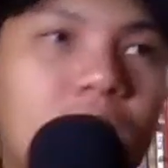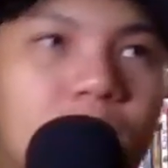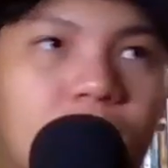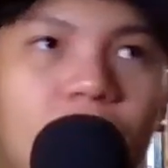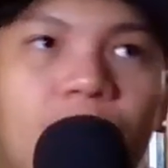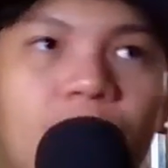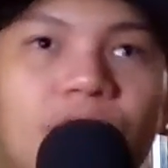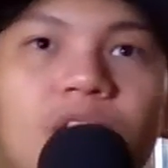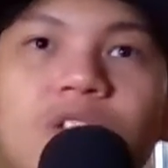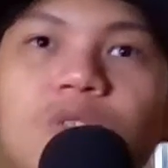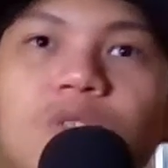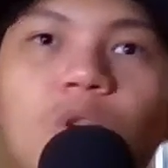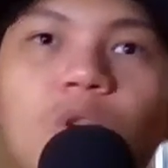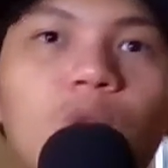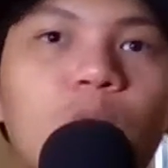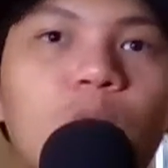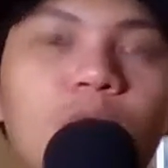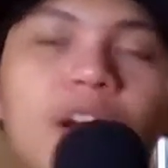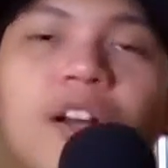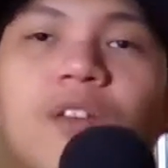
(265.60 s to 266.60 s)
If they
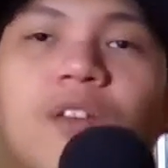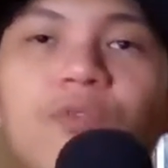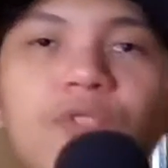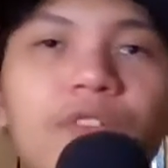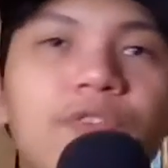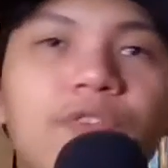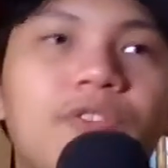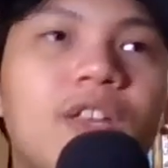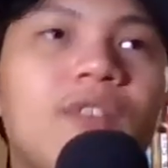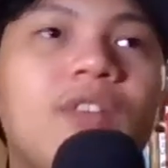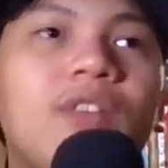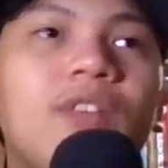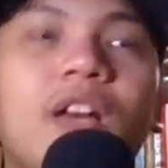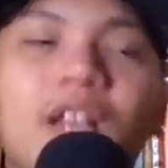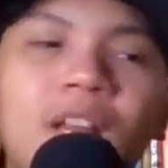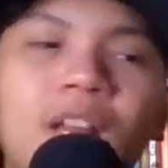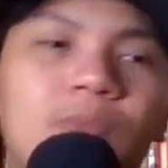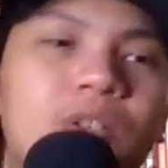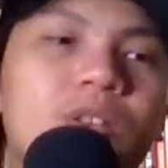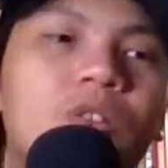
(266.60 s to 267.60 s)
scored 150, if the
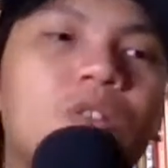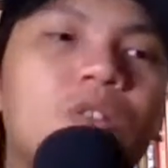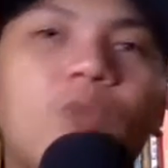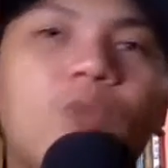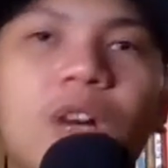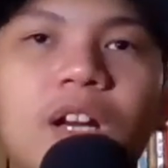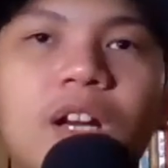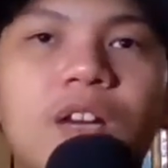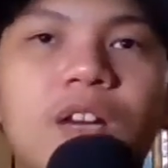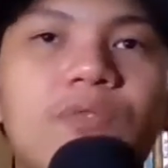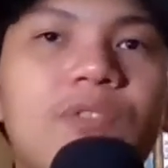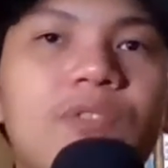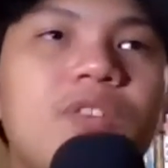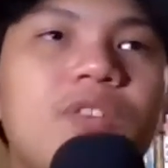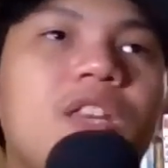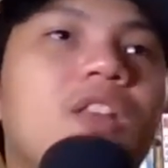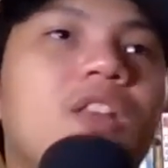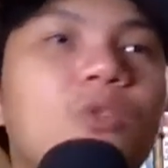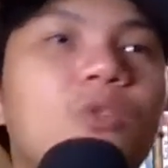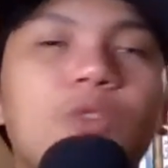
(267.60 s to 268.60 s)
enemy scored
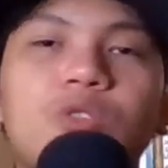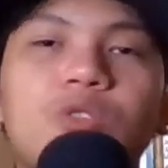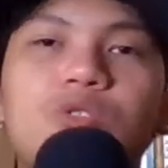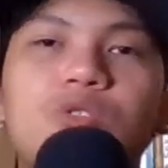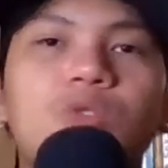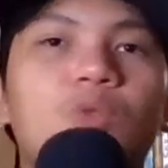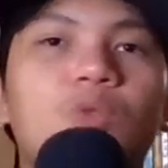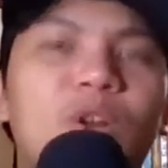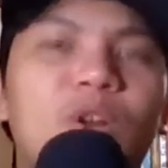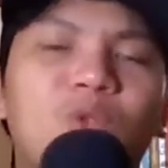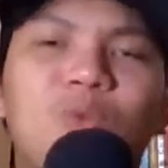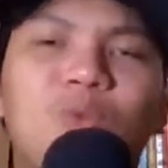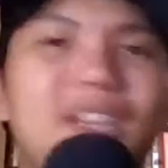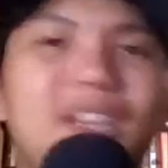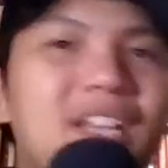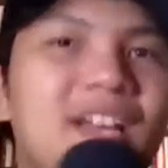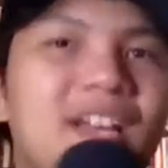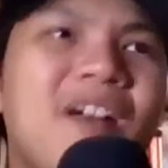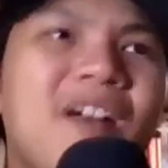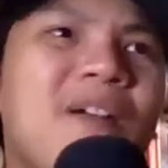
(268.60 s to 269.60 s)
115, they're going to score
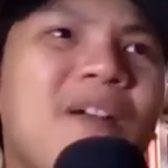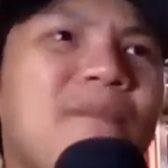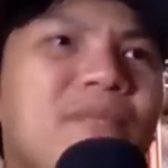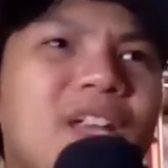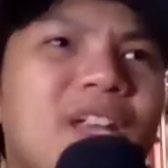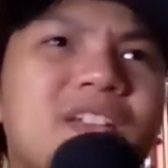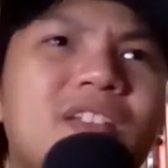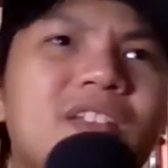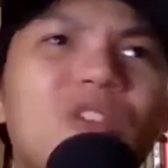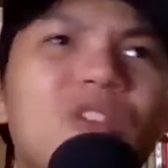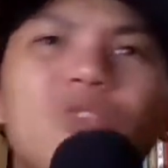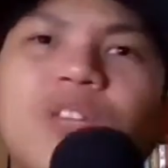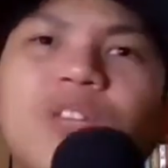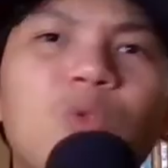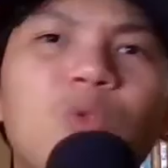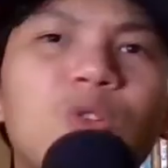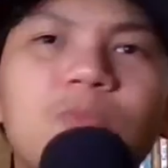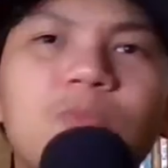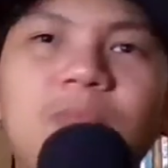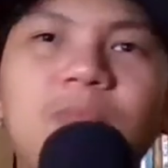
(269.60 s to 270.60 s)
120. That's their goal. They
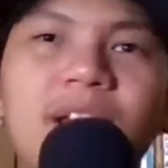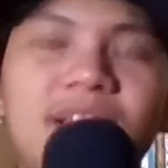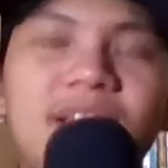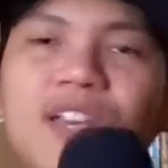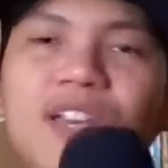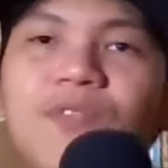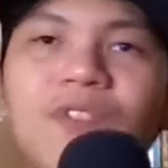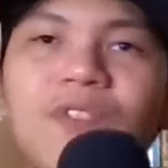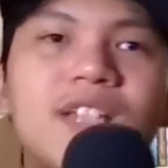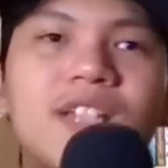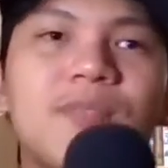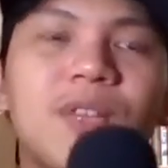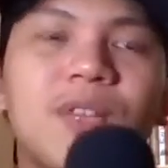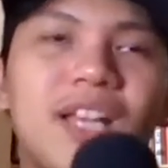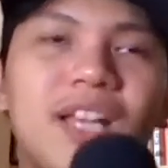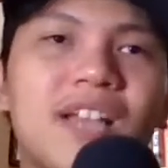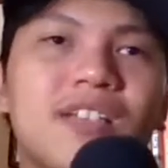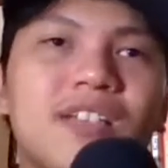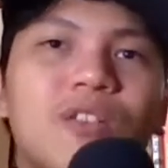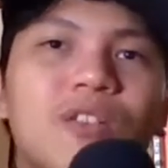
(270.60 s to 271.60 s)
won't play defense, but
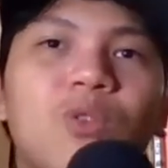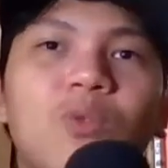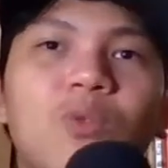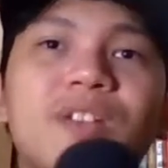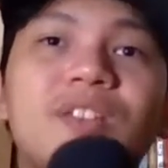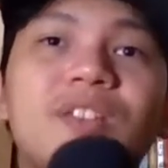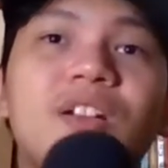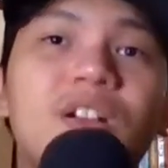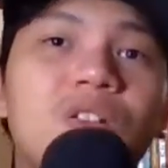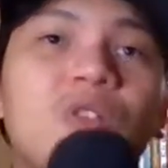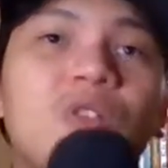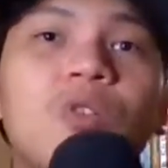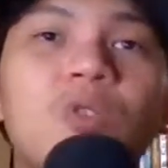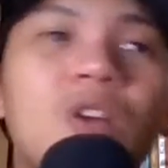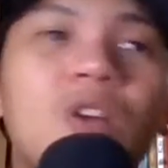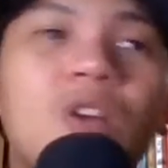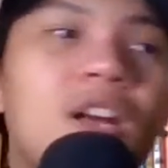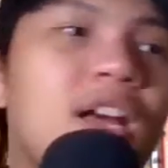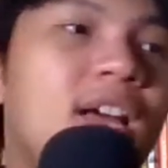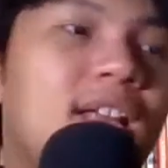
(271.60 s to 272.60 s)
that's always their
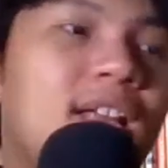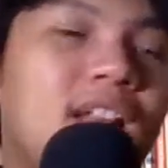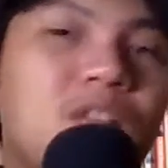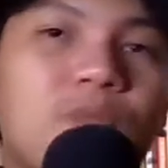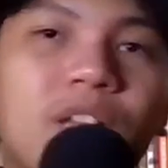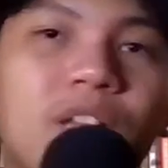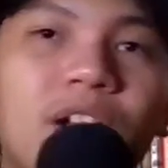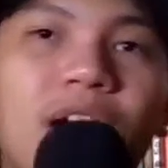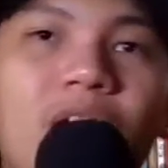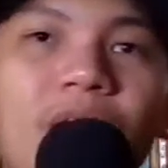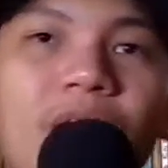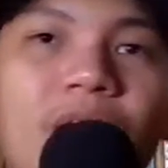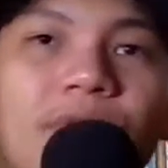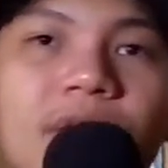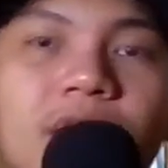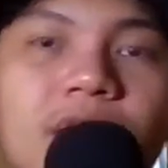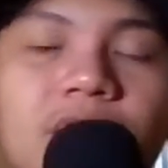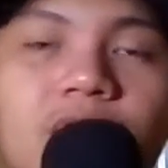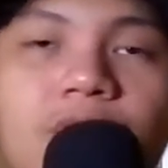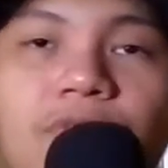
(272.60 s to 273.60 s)
goal. That's why they're
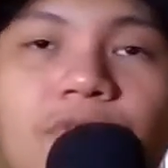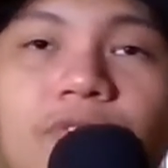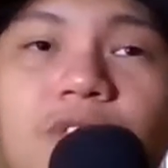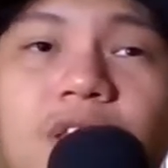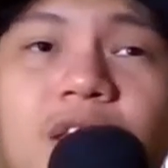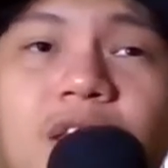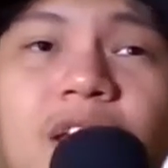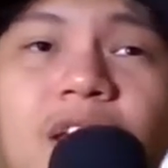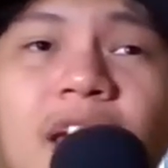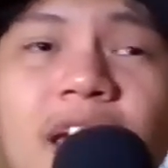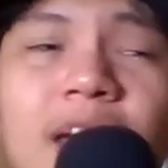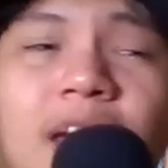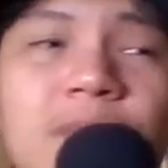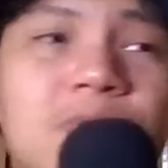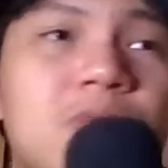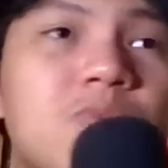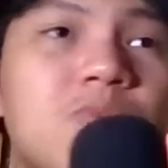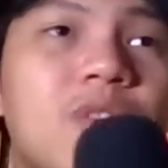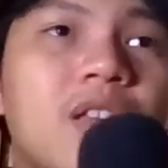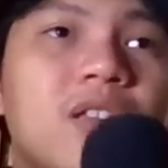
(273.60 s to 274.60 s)
having a tough
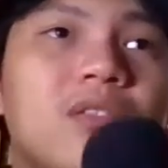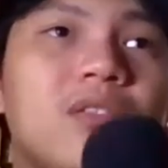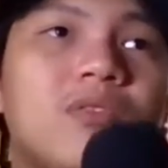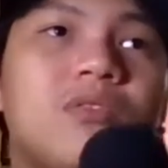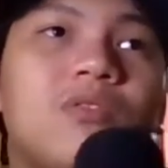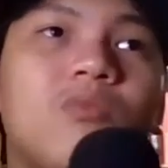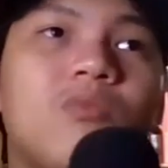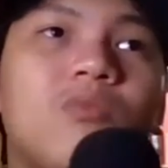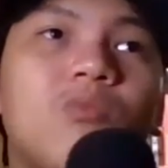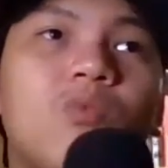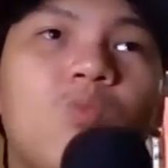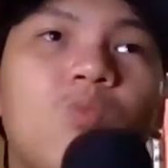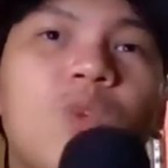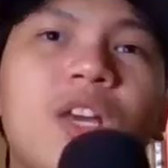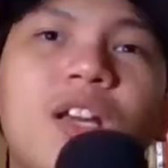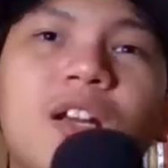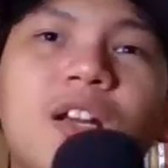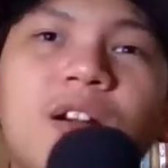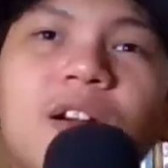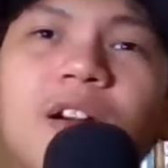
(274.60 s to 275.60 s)
games with
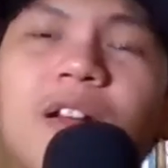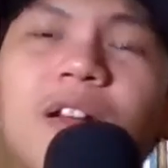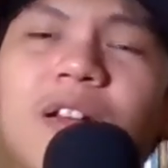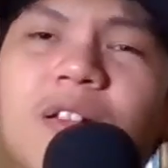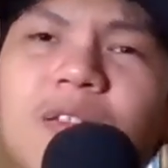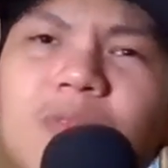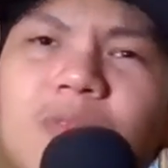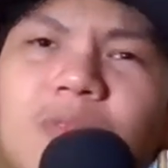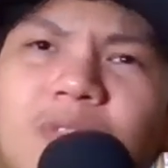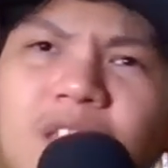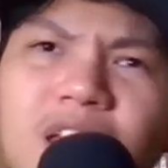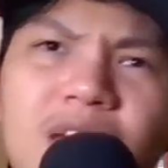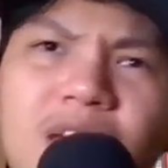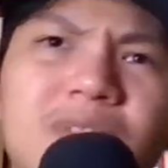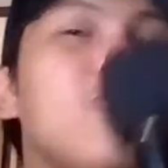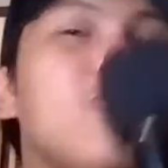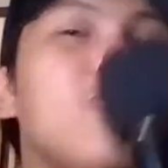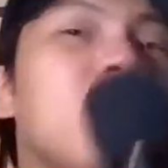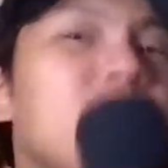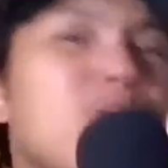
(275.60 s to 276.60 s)
weaker
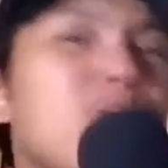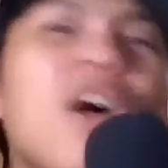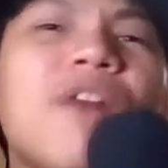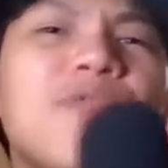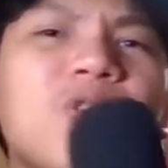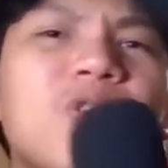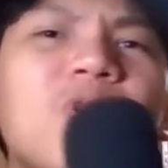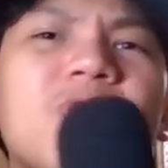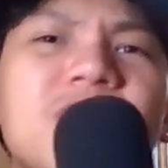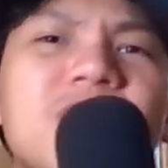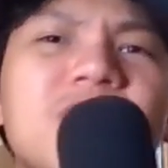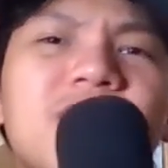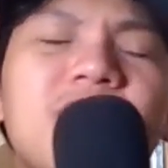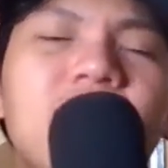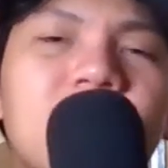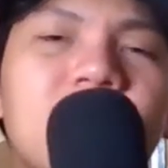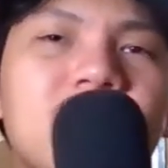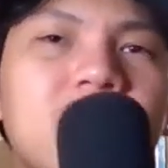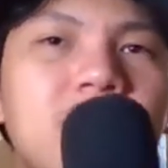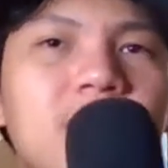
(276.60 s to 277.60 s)
teams. Well, you have to consider
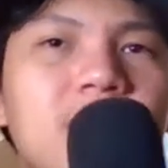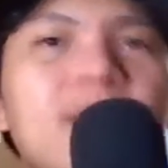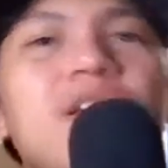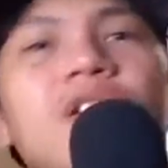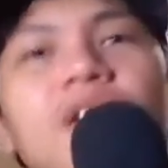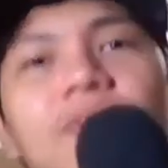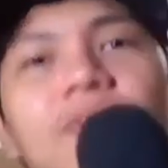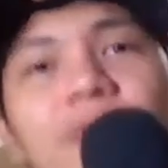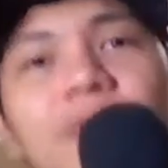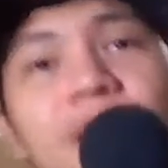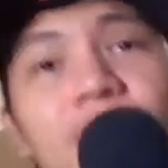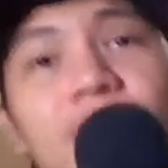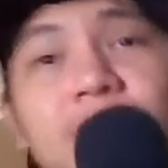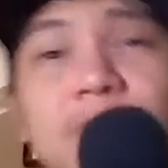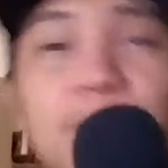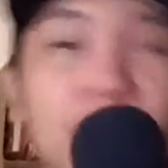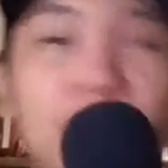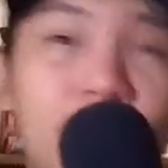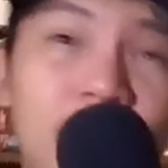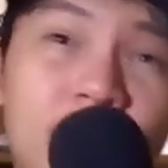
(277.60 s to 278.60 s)
also Billy Donovan as
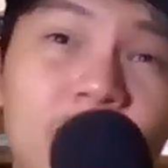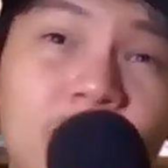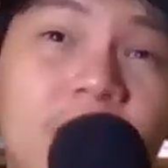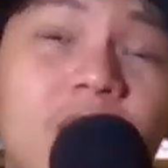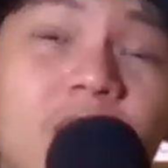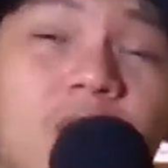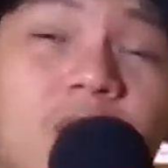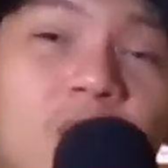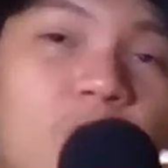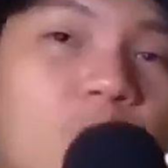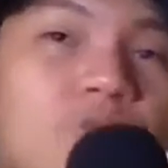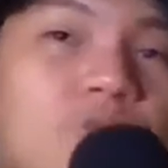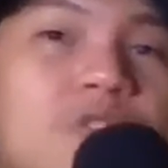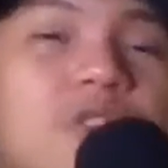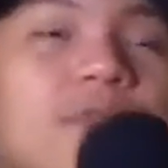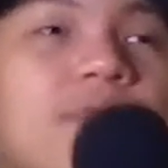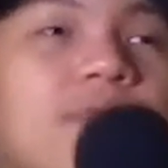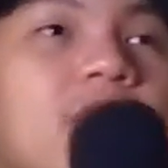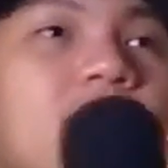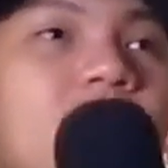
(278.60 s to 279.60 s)
maybe coach
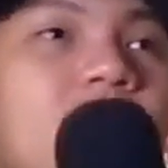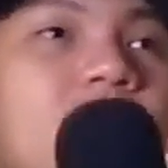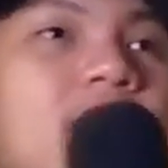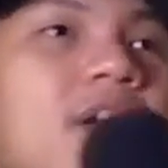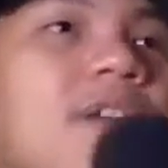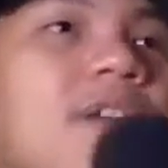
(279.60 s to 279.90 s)
of the year.